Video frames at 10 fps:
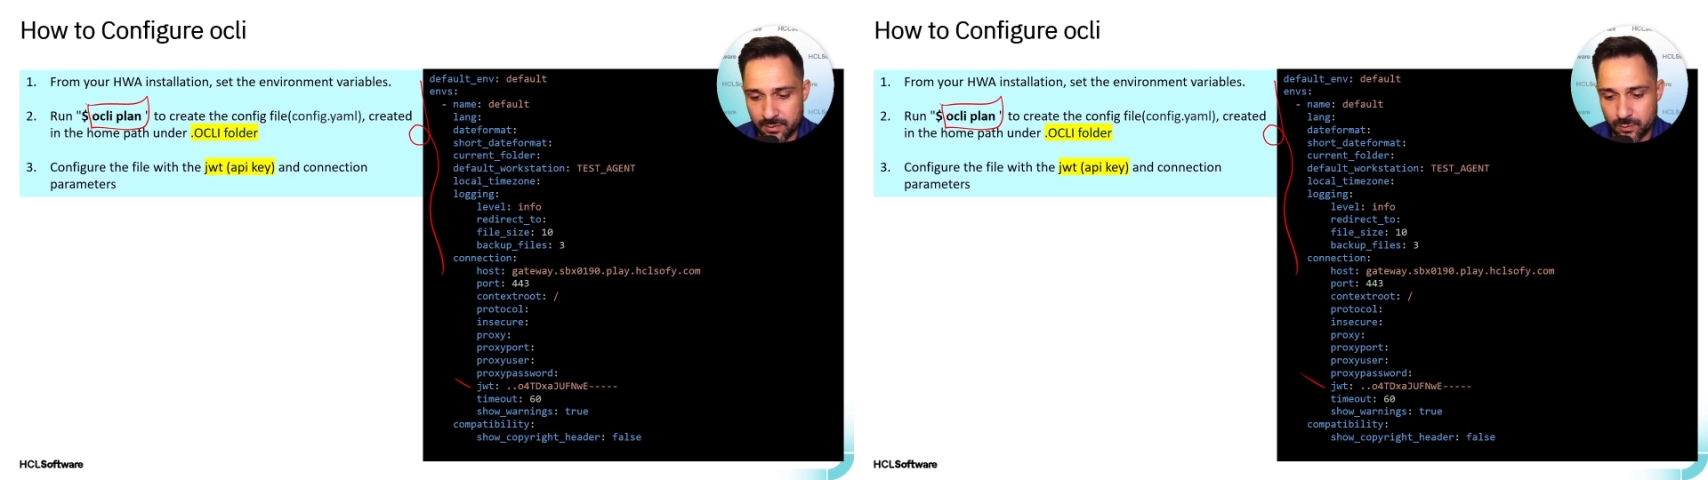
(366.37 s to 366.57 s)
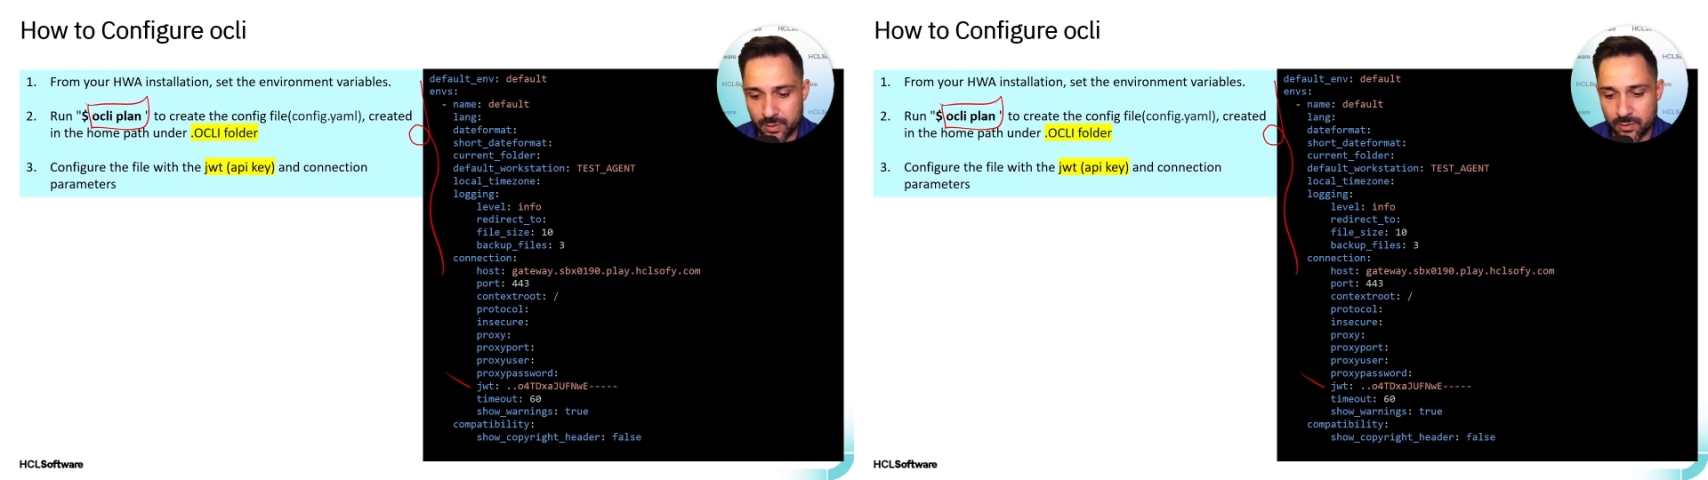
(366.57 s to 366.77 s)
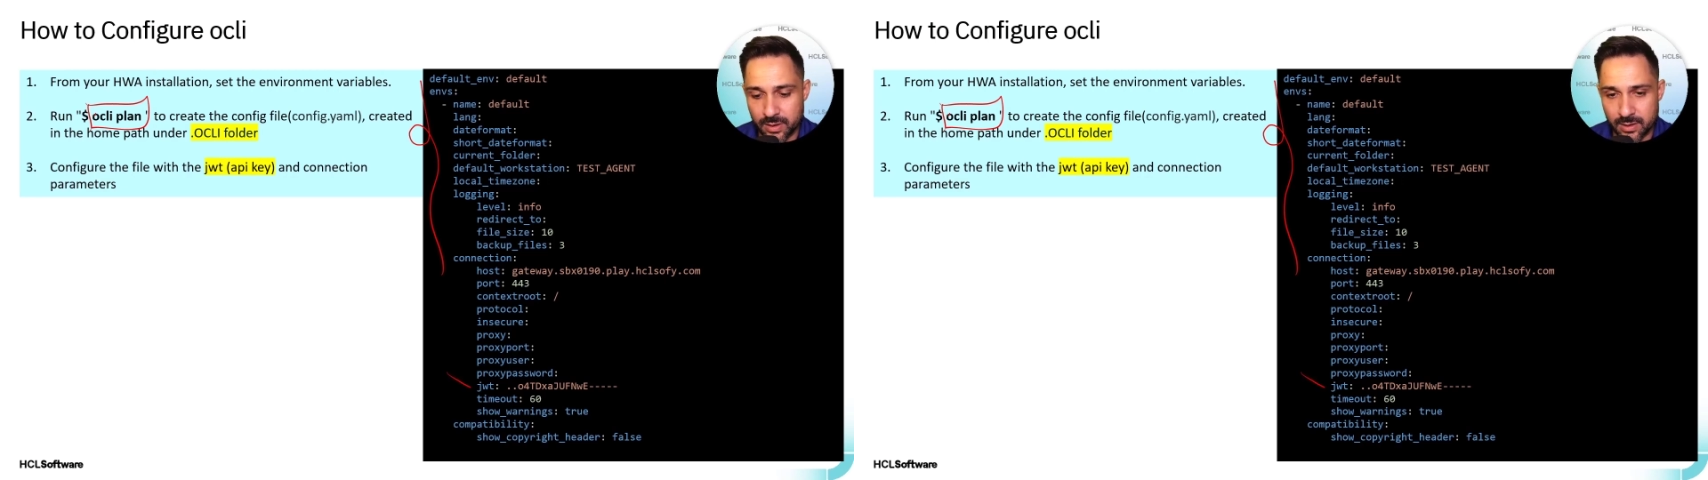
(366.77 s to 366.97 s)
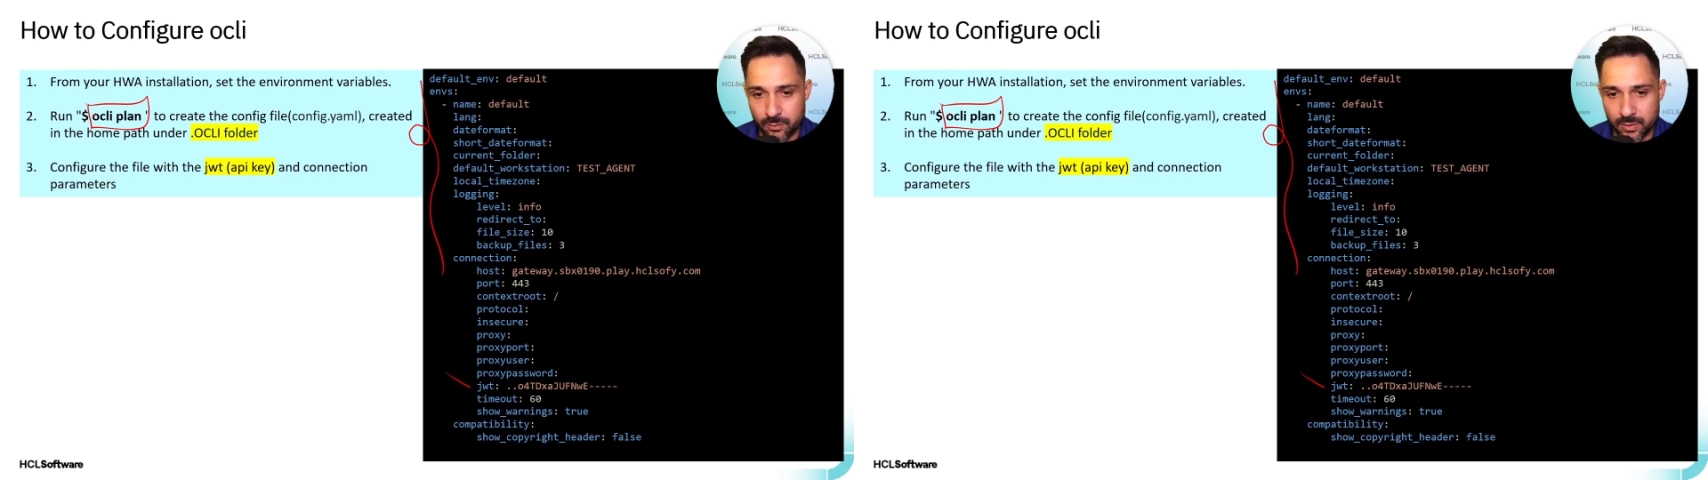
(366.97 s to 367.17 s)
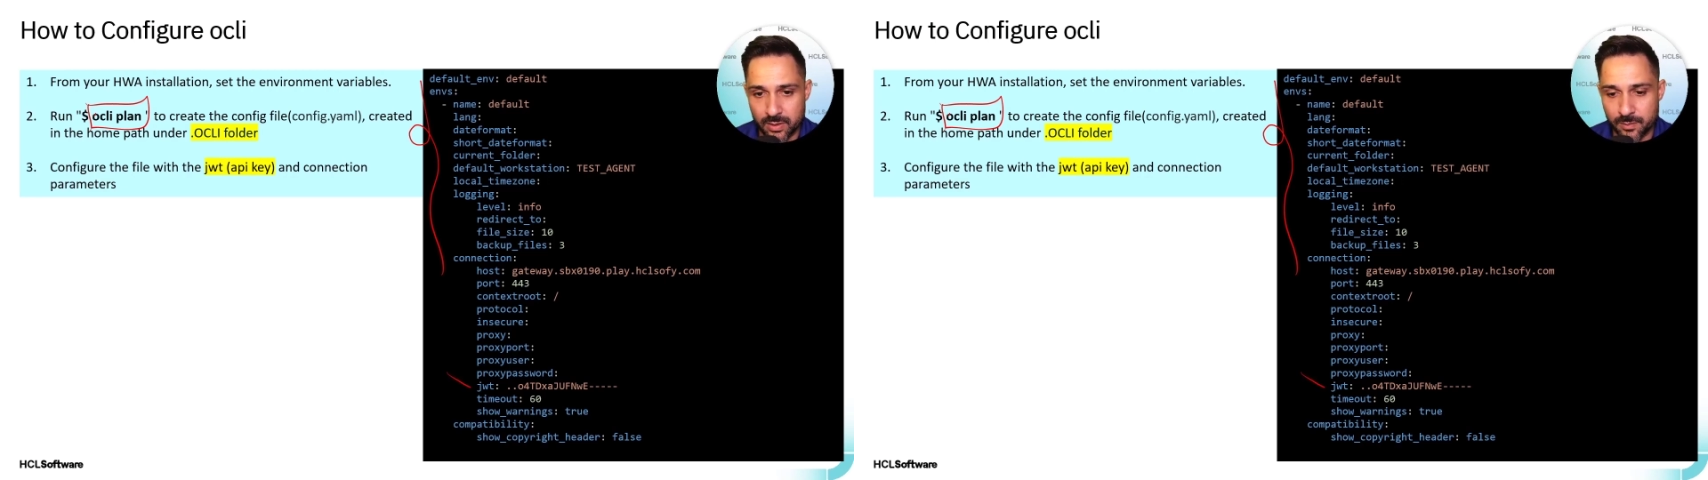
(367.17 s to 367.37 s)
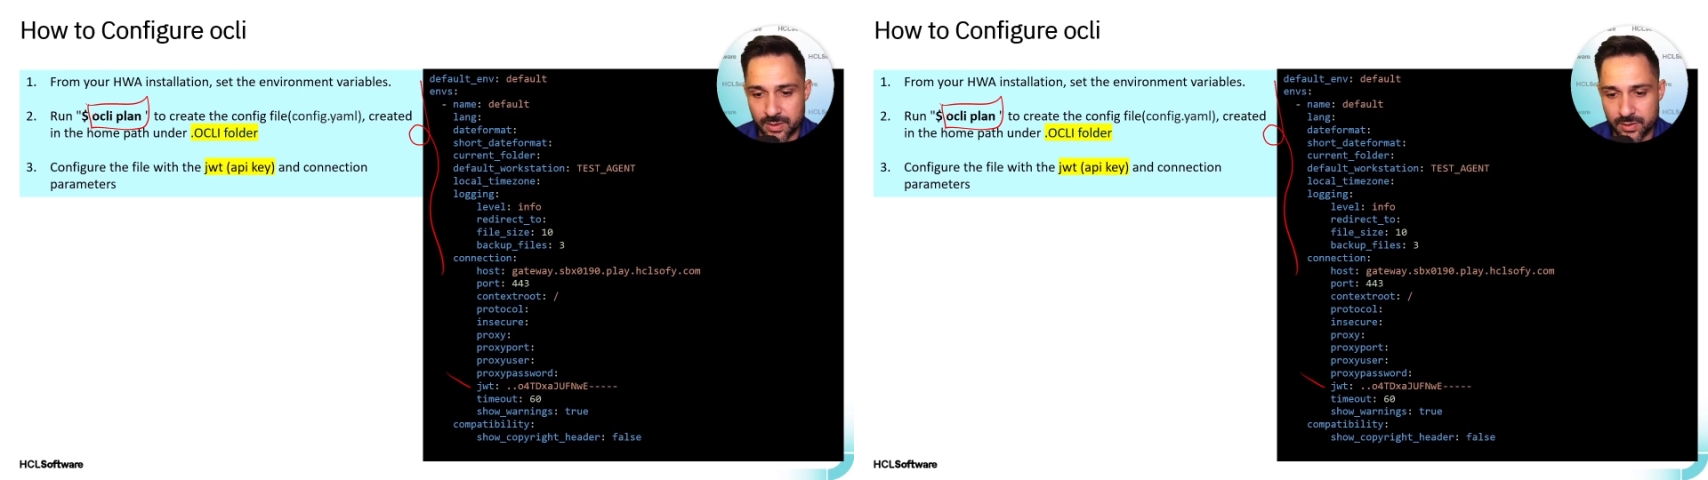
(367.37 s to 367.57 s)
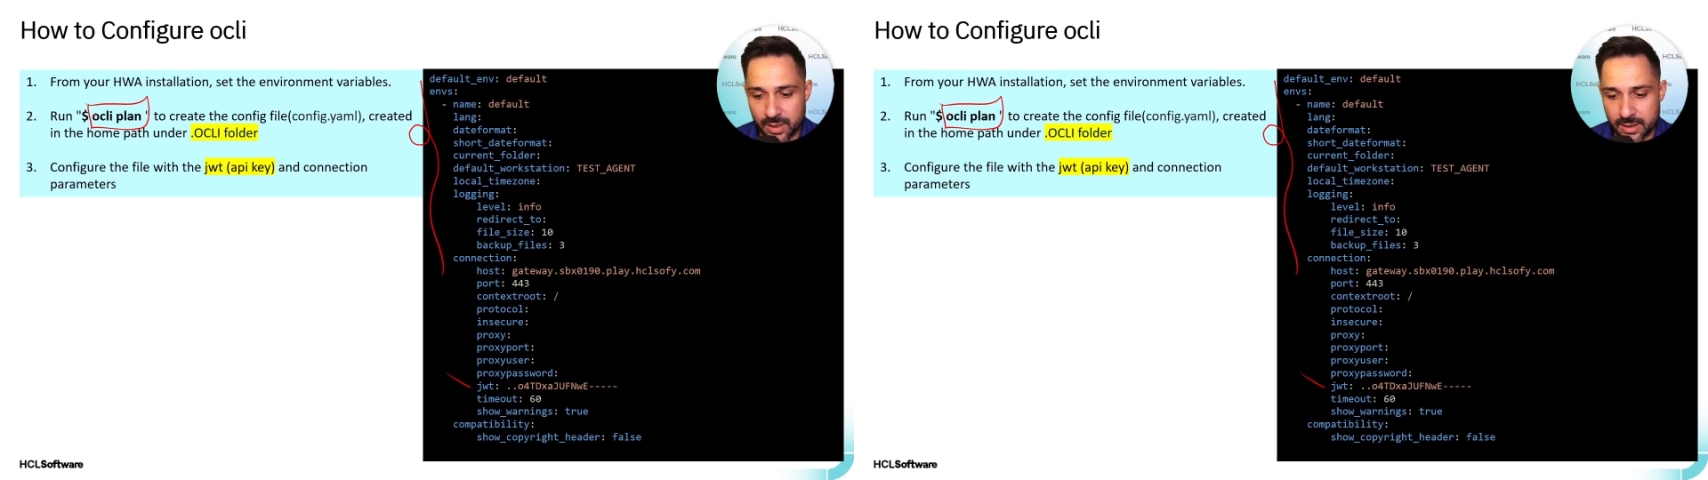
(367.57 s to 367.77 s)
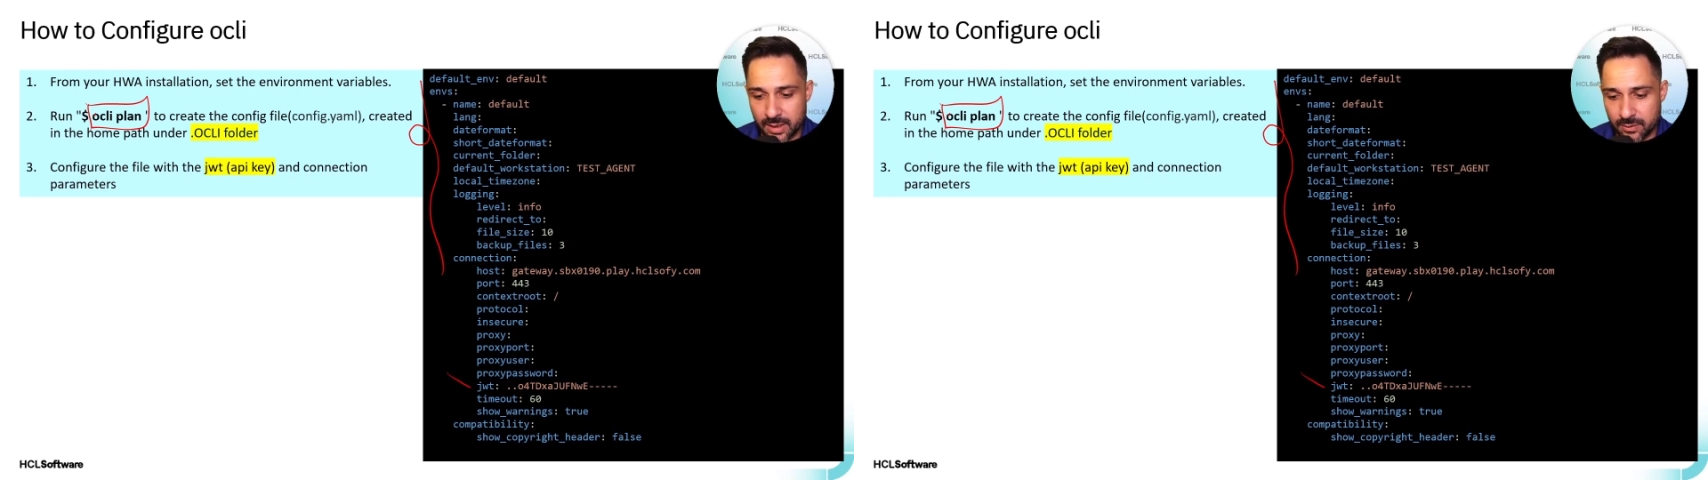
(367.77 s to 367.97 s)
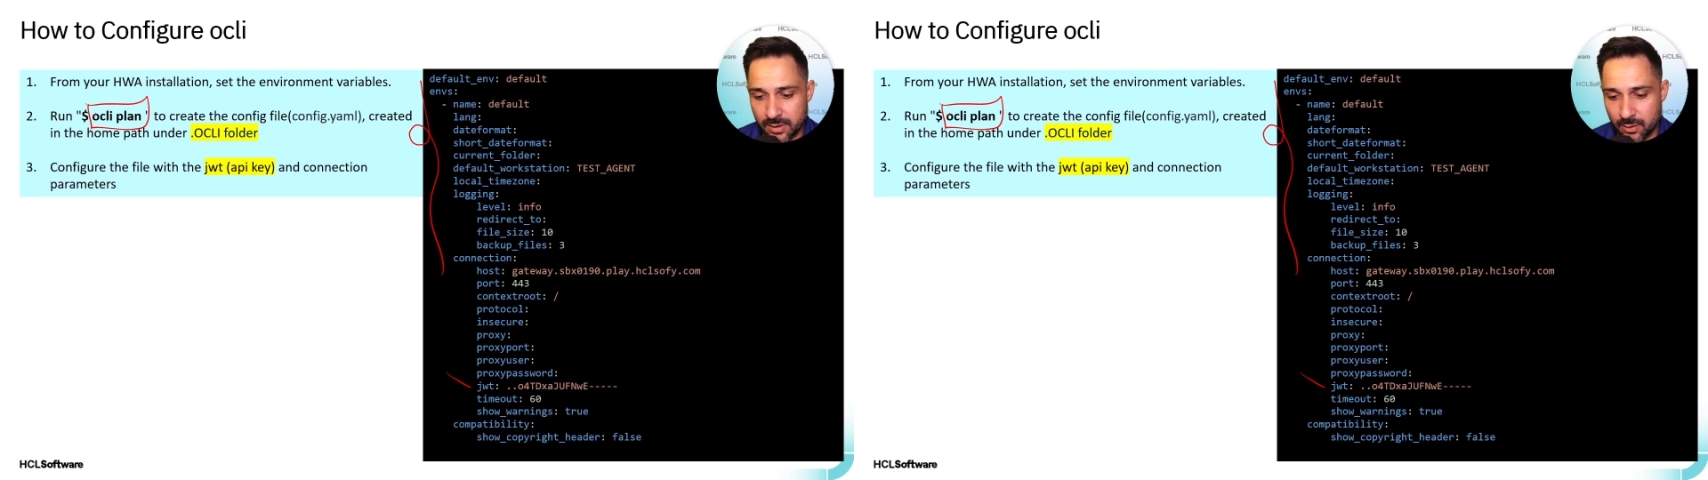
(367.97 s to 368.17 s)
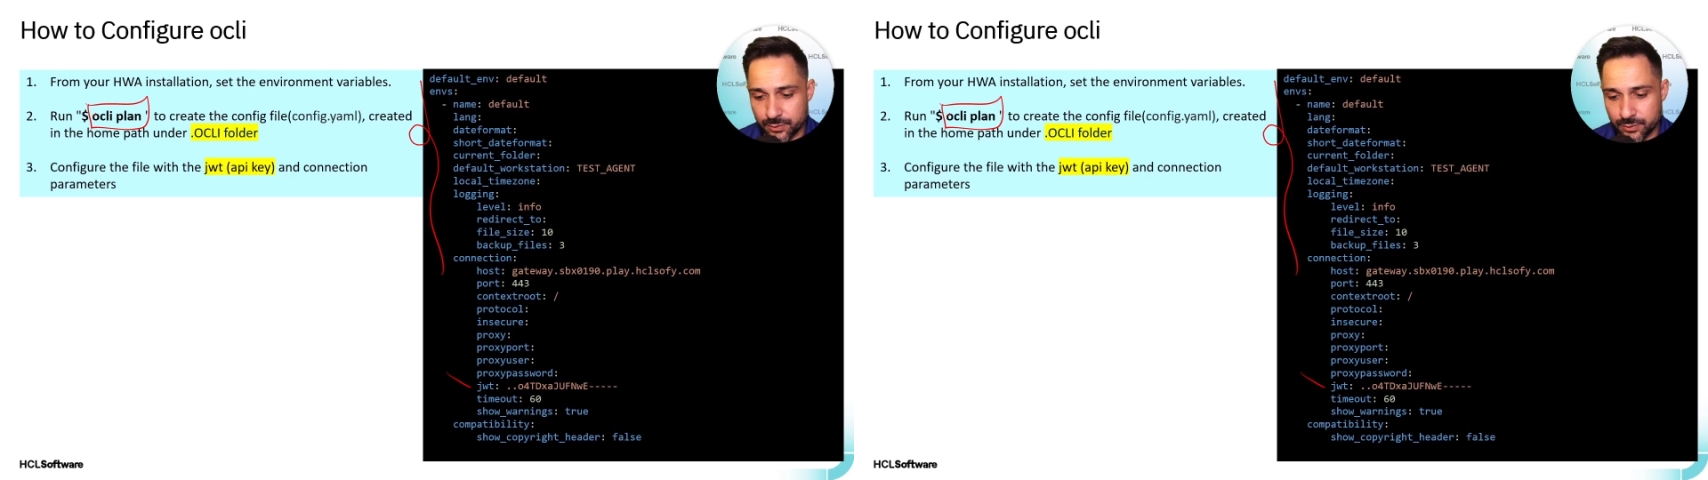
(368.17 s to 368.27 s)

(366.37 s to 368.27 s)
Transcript: we're gonna be checking out how